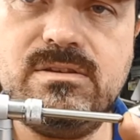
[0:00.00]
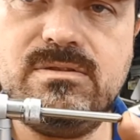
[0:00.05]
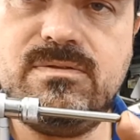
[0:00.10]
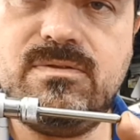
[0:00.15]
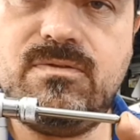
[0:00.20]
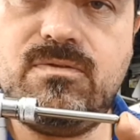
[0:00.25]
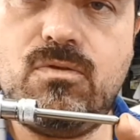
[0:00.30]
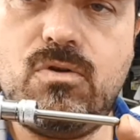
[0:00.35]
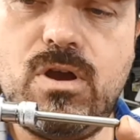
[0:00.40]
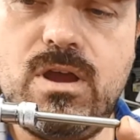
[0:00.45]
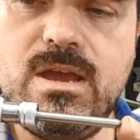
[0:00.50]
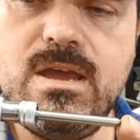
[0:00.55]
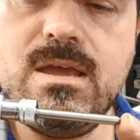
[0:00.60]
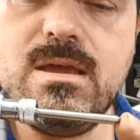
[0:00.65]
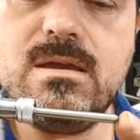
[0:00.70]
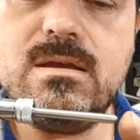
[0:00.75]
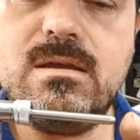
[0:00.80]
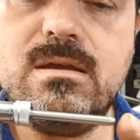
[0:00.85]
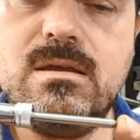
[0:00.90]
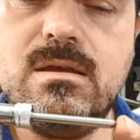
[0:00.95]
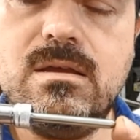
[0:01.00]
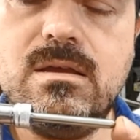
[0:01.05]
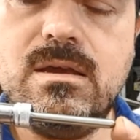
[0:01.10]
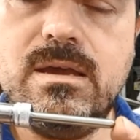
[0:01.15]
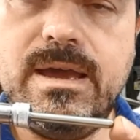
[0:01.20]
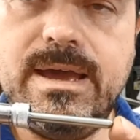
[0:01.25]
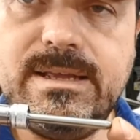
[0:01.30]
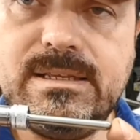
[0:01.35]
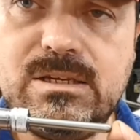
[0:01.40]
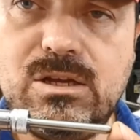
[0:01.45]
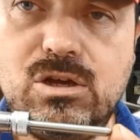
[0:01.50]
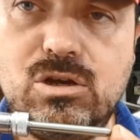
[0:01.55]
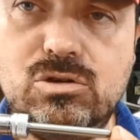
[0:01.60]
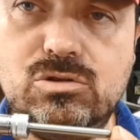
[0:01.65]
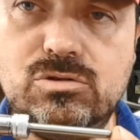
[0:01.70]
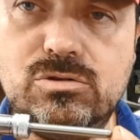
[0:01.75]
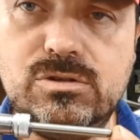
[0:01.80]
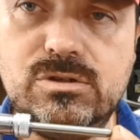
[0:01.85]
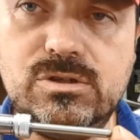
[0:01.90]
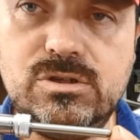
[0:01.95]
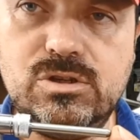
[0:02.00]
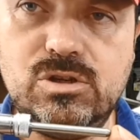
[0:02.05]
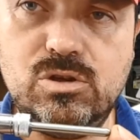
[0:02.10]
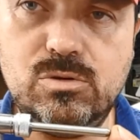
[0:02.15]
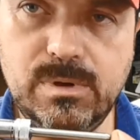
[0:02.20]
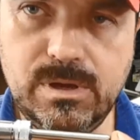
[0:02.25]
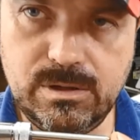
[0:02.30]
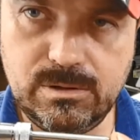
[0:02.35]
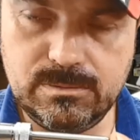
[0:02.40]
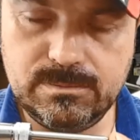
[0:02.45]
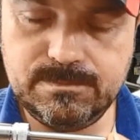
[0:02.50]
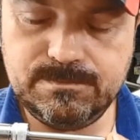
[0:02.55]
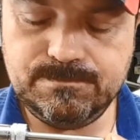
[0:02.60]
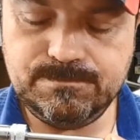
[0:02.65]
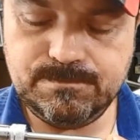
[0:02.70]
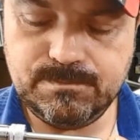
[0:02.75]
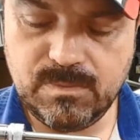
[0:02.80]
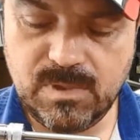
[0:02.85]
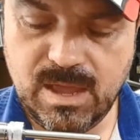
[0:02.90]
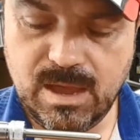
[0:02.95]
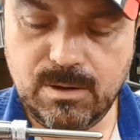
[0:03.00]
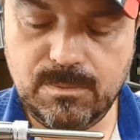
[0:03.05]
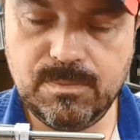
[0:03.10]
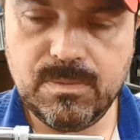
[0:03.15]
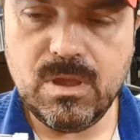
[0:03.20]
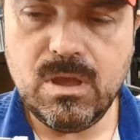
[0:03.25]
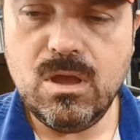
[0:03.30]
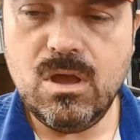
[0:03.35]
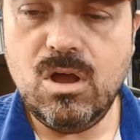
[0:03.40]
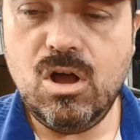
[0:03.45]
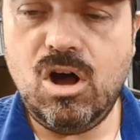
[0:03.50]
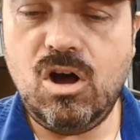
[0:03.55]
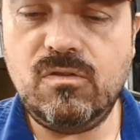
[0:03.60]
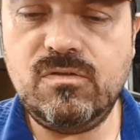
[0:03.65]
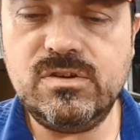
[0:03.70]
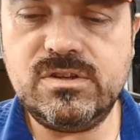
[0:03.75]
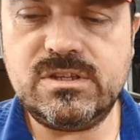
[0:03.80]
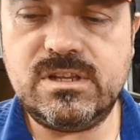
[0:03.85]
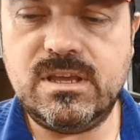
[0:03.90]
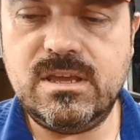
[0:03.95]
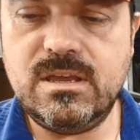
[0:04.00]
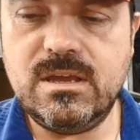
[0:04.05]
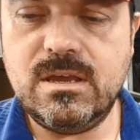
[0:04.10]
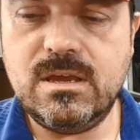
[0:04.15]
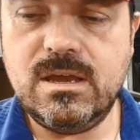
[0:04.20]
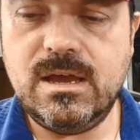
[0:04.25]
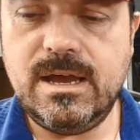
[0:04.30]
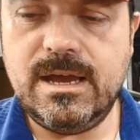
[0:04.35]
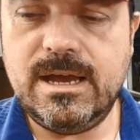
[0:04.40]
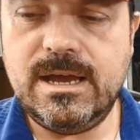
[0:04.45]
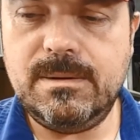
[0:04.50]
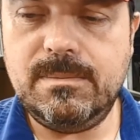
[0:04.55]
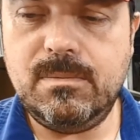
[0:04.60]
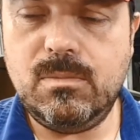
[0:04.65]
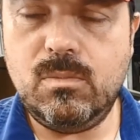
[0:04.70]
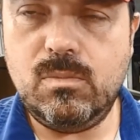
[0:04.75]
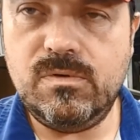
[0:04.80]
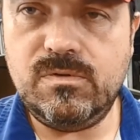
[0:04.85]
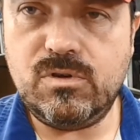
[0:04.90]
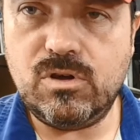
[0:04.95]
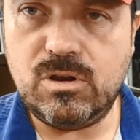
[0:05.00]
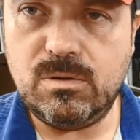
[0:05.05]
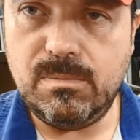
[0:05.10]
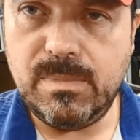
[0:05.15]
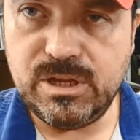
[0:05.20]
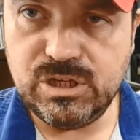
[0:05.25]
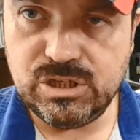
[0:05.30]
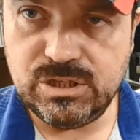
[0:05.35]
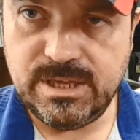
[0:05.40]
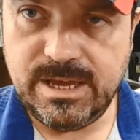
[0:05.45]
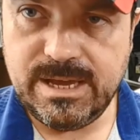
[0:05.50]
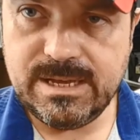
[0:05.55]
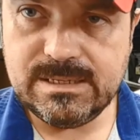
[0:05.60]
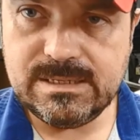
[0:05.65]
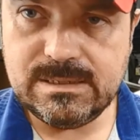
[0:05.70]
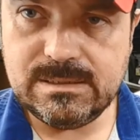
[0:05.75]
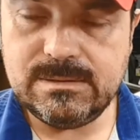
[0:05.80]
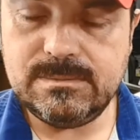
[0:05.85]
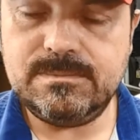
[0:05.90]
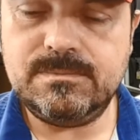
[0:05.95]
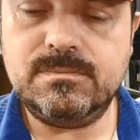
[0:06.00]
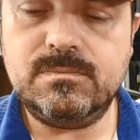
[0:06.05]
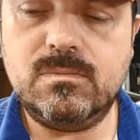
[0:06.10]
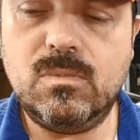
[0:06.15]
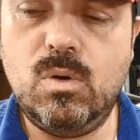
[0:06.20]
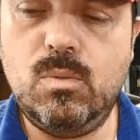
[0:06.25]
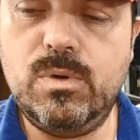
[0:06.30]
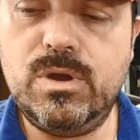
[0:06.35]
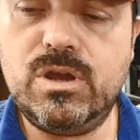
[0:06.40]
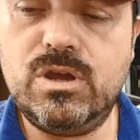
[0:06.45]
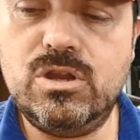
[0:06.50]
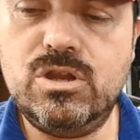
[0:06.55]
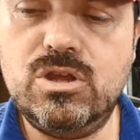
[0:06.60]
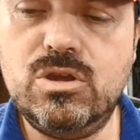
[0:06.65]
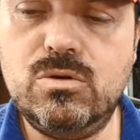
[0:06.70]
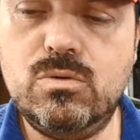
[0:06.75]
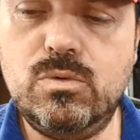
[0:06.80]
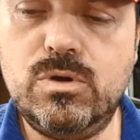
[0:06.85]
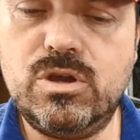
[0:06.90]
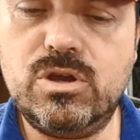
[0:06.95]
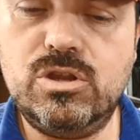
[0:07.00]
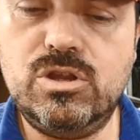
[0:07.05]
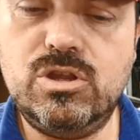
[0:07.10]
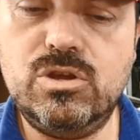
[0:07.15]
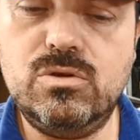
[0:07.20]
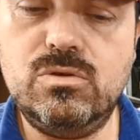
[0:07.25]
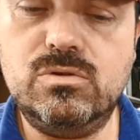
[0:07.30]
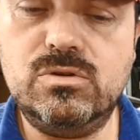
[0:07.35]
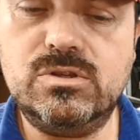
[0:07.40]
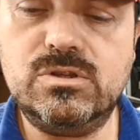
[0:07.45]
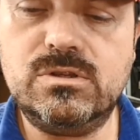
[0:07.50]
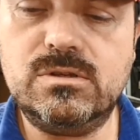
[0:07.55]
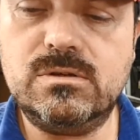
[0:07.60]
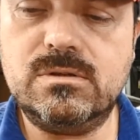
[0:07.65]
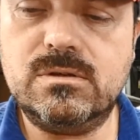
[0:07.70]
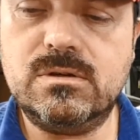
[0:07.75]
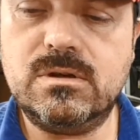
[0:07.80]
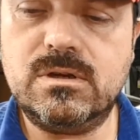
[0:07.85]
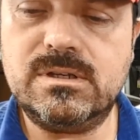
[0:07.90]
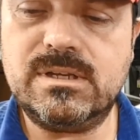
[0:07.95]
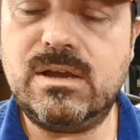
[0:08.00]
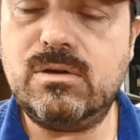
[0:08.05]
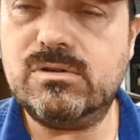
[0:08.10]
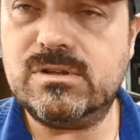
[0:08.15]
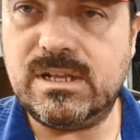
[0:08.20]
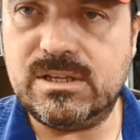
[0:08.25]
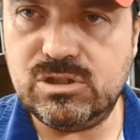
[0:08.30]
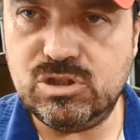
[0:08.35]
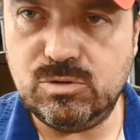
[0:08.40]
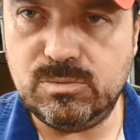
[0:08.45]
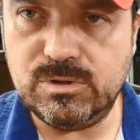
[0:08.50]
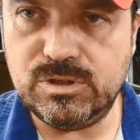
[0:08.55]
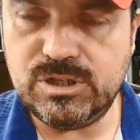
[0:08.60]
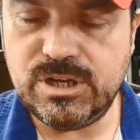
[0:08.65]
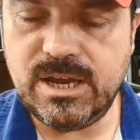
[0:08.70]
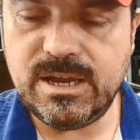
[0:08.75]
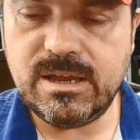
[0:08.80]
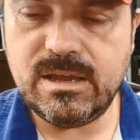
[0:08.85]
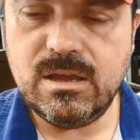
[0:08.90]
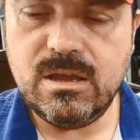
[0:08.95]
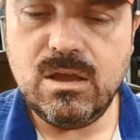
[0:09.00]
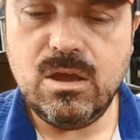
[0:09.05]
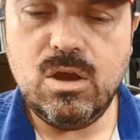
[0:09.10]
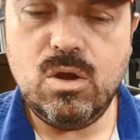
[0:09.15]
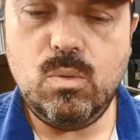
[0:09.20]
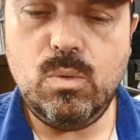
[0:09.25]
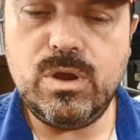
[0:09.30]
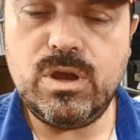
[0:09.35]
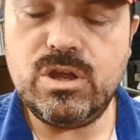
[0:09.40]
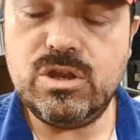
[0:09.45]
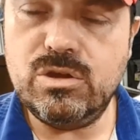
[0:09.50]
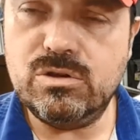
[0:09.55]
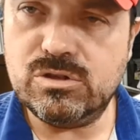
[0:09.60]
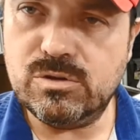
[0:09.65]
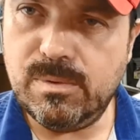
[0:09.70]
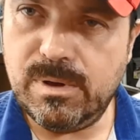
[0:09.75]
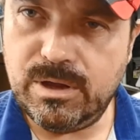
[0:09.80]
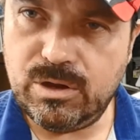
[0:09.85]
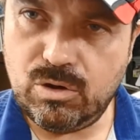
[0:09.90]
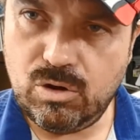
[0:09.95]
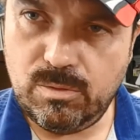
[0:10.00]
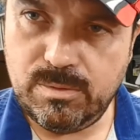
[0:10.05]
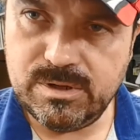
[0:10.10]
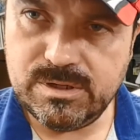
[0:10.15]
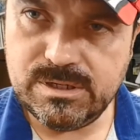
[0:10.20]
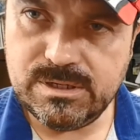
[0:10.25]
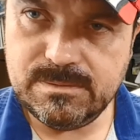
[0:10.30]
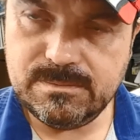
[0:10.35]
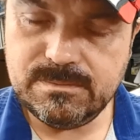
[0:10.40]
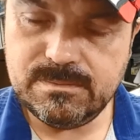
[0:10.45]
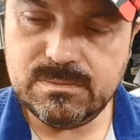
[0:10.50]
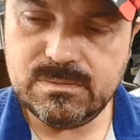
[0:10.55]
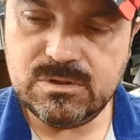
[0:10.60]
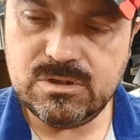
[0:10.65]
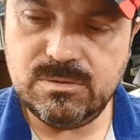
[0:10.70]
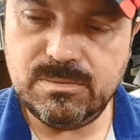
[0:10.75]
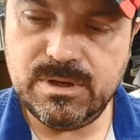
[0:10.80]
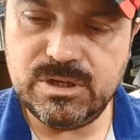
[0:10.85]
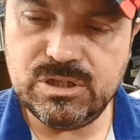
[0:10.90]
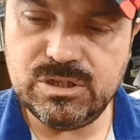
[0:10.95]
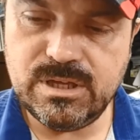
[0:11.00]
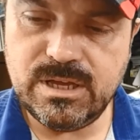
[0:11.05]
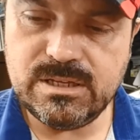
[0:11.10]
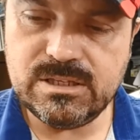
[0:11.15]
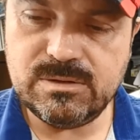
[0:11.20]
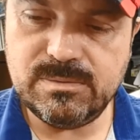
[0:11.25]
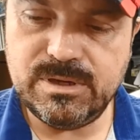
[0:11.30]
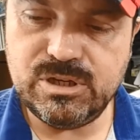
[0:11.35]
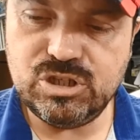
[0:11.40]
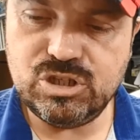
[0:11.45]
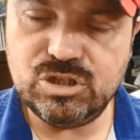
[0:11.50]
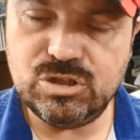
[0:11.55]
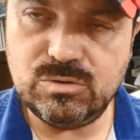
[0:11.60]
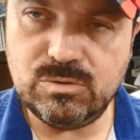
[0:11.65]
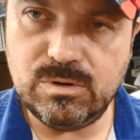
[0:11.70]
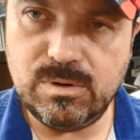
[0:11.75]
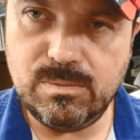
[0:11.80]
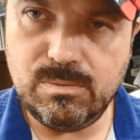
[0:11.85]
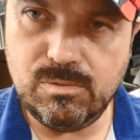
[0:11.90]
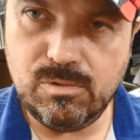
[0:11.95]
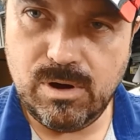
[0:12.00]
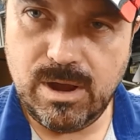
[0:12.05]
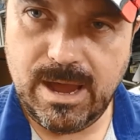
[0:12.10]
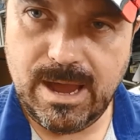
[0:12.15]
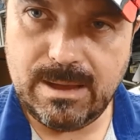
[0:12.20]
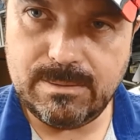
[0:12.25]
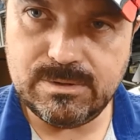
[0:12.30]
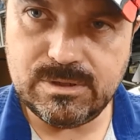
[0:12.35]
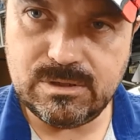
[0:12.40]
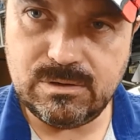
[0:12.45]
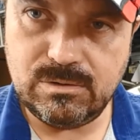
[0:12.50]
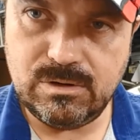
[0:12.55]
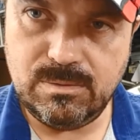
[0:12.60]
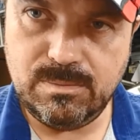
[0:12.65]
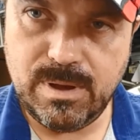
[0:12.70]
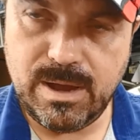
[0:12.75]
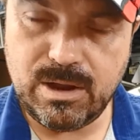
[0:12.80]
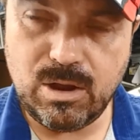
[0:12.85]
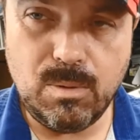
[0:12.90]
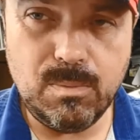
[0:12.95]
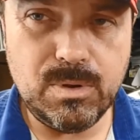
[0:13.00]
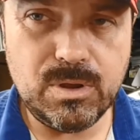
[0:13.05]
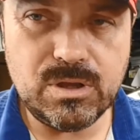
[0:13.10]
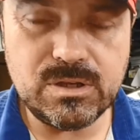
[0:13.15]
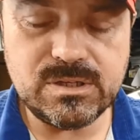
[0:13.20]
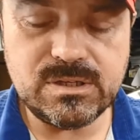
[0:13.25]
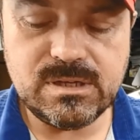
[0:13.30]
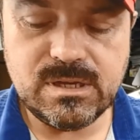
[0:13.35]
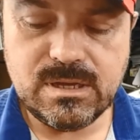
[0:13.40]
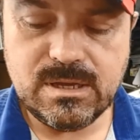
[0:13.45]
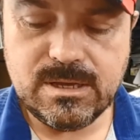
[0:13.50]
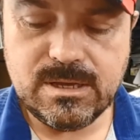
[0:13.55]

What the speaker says: free, it's 102 mil. Now obviously we've got to measure that, and we could use, because I always like to double check, we could use a micrometer to measure that, to make sure that we're absolutely bang on, because